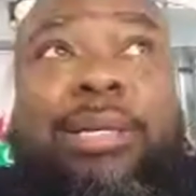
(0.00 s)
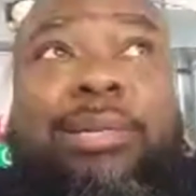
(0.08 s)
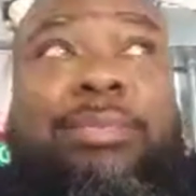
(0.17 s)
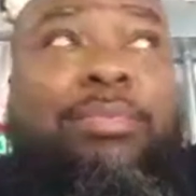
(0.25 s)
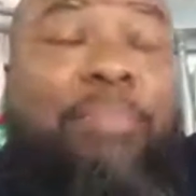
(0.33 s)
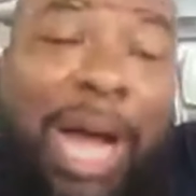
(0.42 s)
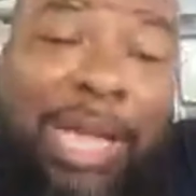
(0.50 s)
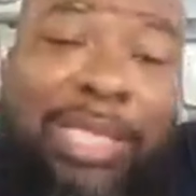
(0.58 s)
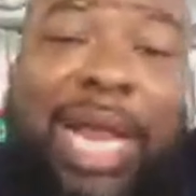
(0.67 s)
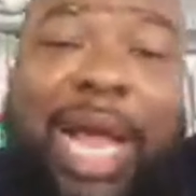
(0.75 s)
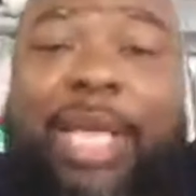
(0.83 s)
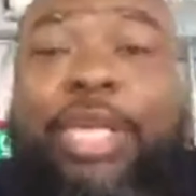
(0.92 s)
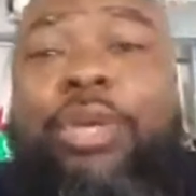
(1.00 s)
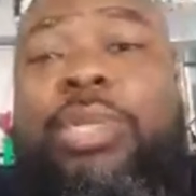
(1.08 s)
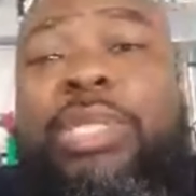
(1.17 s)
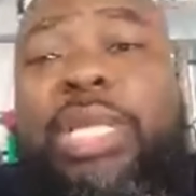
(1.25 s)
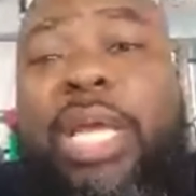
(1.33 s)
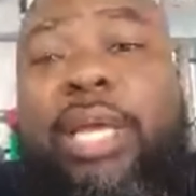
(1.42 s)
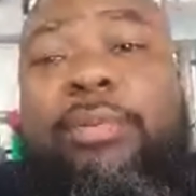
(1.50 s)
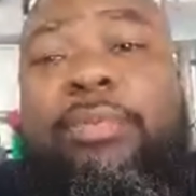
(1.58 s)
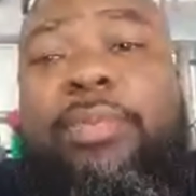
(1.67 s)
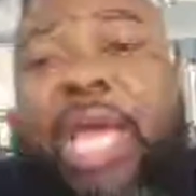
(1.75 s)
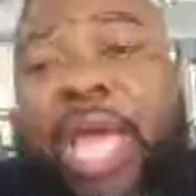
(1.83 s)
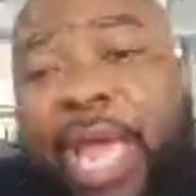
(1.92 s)
Boxing IQ is there.
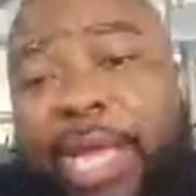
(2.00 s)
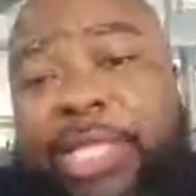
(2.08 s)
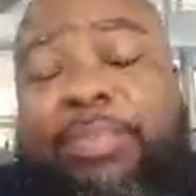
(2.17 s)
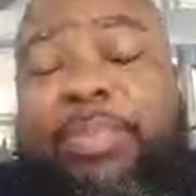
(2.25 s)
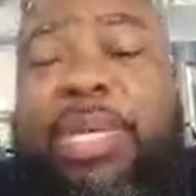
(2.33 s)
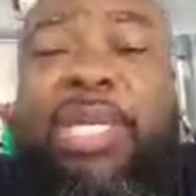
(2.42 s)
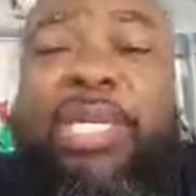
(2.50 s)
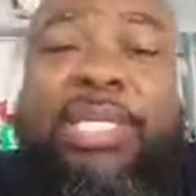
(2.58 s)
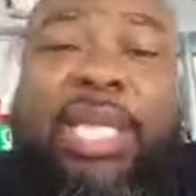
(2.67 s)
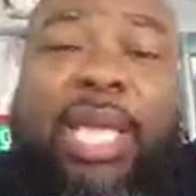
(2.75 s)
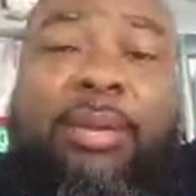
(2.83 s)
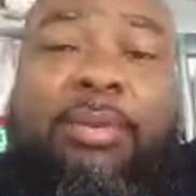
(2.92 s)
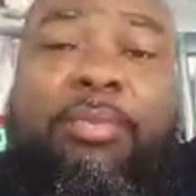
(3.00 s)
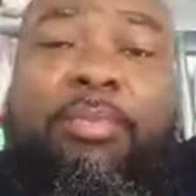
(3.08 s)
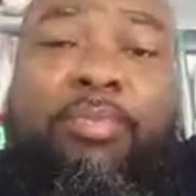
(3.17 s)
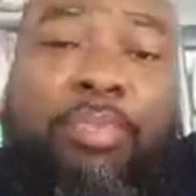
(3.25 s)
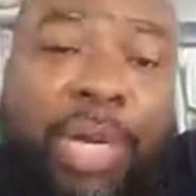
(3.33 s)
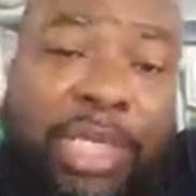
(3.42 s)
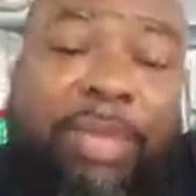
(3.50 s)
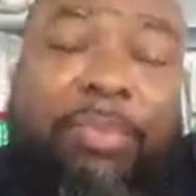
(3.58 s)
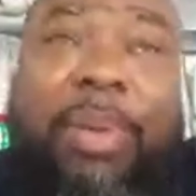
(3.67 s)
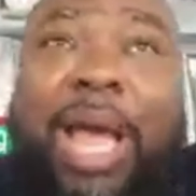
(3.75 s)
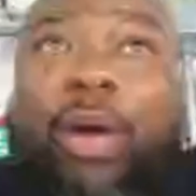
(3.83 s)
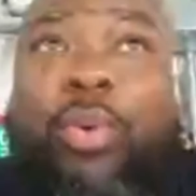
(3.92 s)
Hand speed is there. Punching
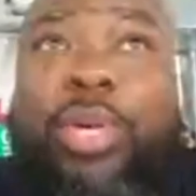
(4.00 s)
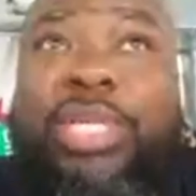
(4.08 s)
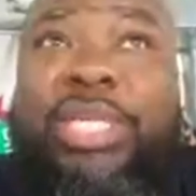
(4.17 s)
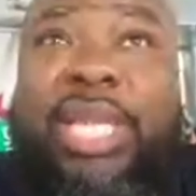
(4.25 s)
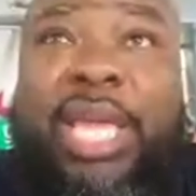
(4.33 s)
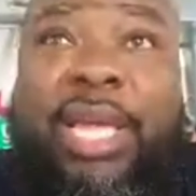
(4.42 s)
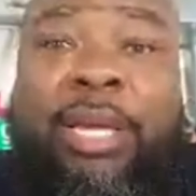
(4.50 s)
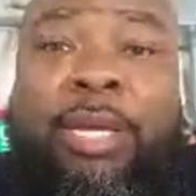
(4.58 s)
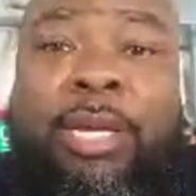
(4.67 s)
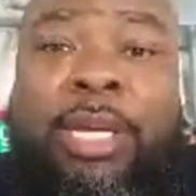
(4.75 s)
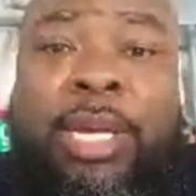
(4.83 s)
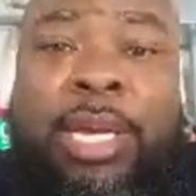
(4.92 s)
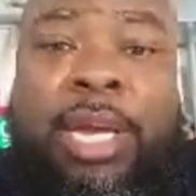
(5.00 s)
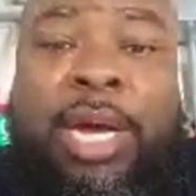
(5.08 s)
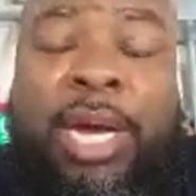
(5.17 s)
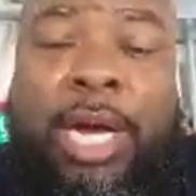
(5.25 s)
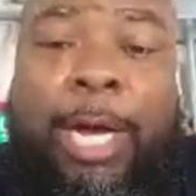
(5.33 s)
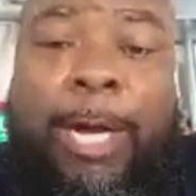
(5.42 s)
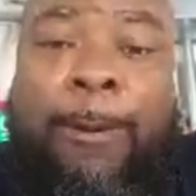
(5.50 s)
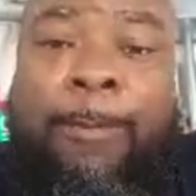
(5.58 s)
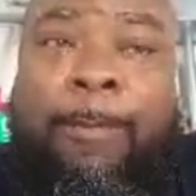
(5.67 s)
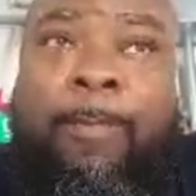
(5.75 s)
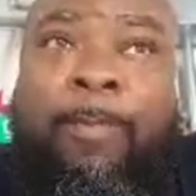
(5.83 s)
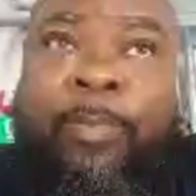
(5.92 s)
power is there.
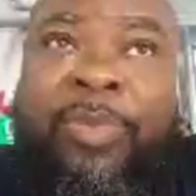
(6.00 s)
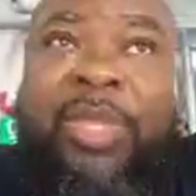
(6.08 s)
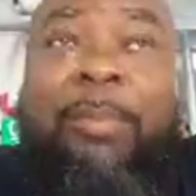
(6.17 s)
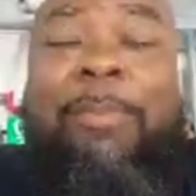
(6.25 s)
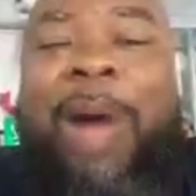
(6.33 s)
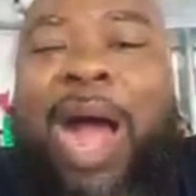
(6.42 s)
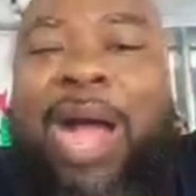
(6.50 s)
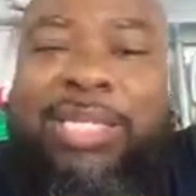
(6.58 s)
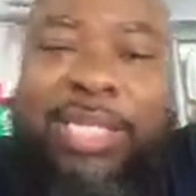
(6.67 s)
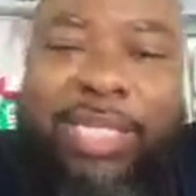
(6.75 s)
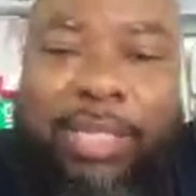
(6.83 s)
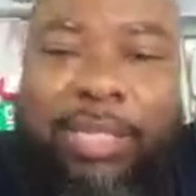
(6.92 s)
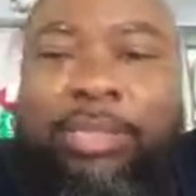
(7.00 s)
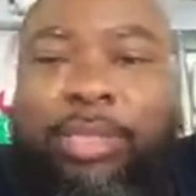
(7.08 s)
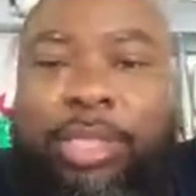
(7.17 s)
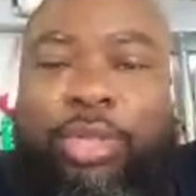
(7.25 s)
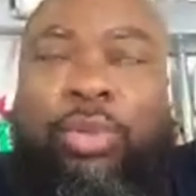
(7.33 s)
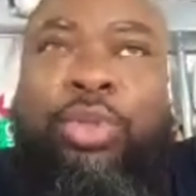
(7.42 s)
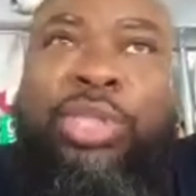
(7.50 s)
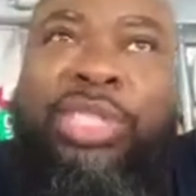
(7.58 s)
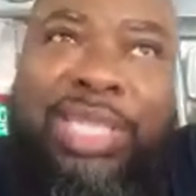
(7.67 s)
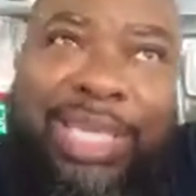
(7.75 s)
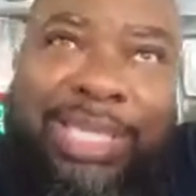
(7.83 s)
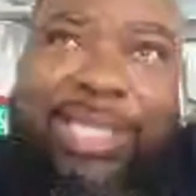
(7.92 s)
The moxie, the do
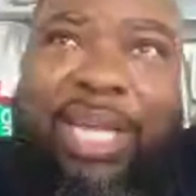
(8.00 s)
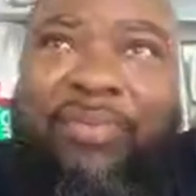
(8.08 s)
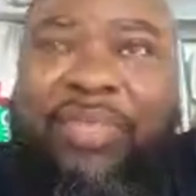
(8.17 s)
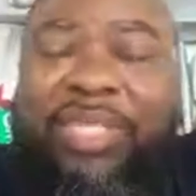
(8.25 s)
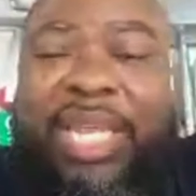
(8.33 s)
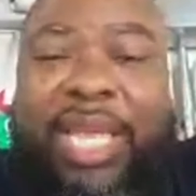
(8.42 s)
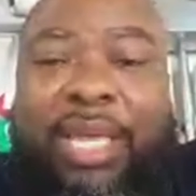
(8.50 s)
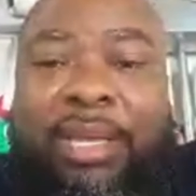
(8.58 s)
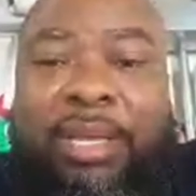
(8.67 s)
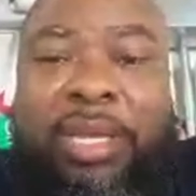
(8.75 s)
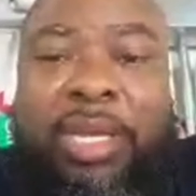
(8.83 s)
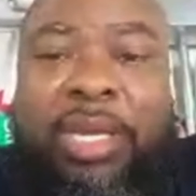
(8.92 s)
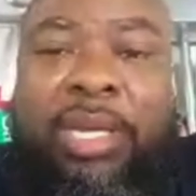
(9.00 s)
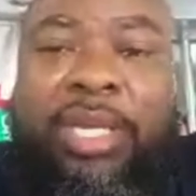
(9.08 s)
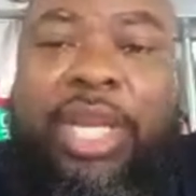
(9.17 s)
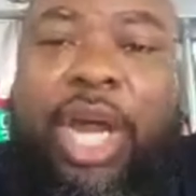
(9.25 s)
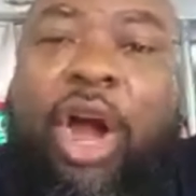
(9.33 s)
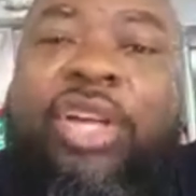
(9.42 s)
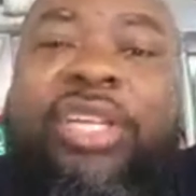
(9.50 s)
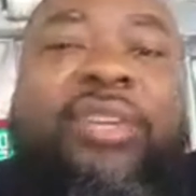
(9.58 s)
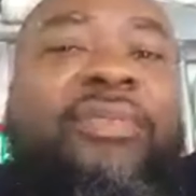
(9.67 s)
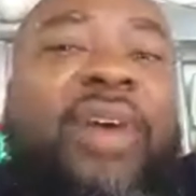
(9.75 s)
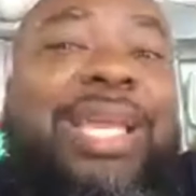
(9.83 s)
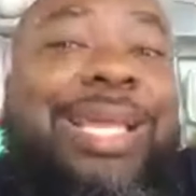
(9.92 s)
slick stuff is there. The heart to
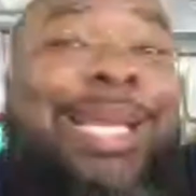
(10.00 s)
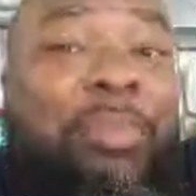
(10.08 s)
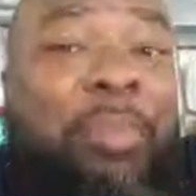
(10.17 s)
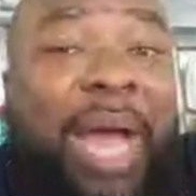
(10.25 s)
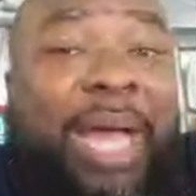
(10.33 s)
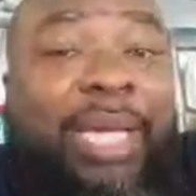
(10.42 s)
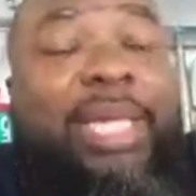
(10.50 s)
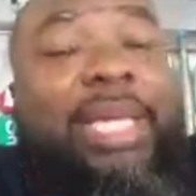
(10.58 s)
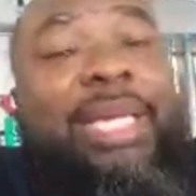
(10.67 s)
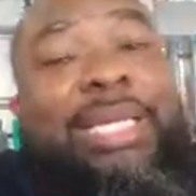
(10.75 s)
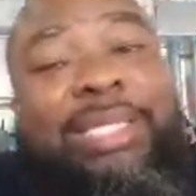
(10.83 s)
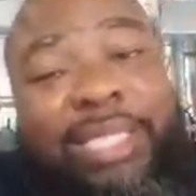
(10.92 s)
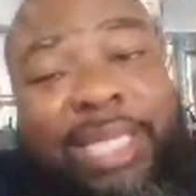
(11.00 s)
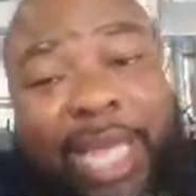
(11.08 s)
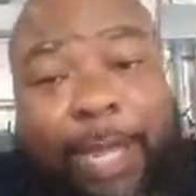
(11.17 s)
fight anybody is there.